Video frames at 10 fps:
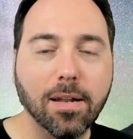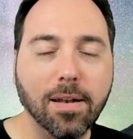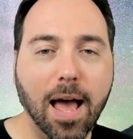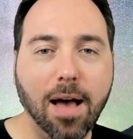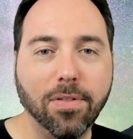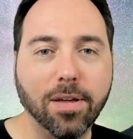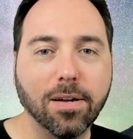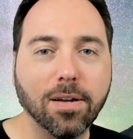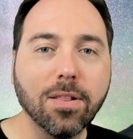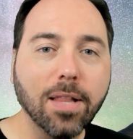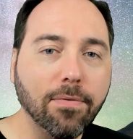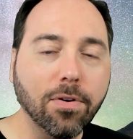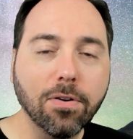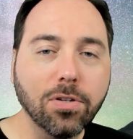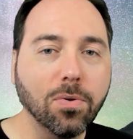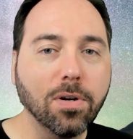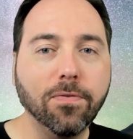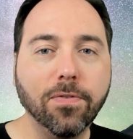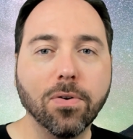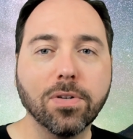Now, the clever sort of
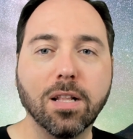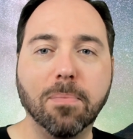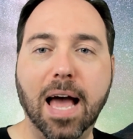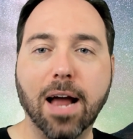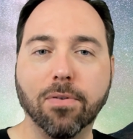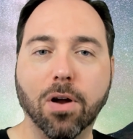folks in the back